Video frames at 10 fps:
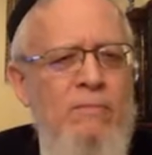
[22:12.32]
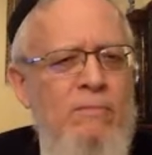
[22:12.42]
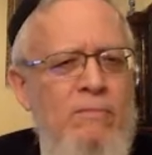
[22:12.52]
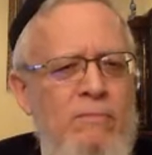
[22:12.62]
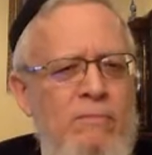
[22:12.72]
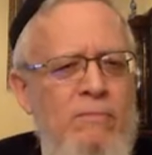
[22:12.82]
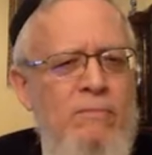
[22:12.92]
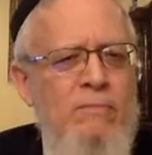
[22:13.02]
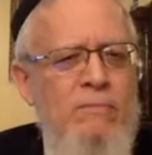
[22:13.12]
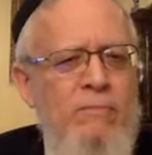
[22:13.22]

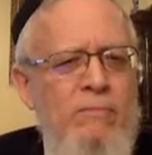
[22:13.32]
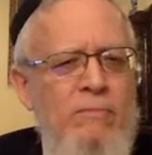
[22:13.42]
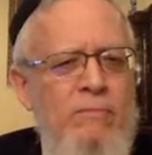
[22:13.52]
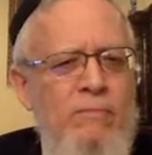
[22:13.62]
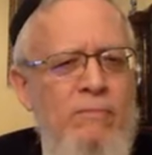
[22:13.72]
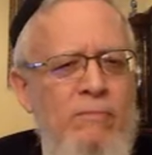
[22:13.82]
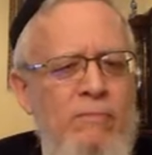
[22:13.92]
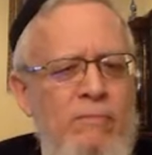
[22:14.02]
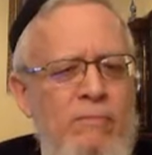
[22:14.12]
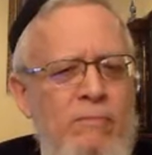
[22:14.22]
[no speech]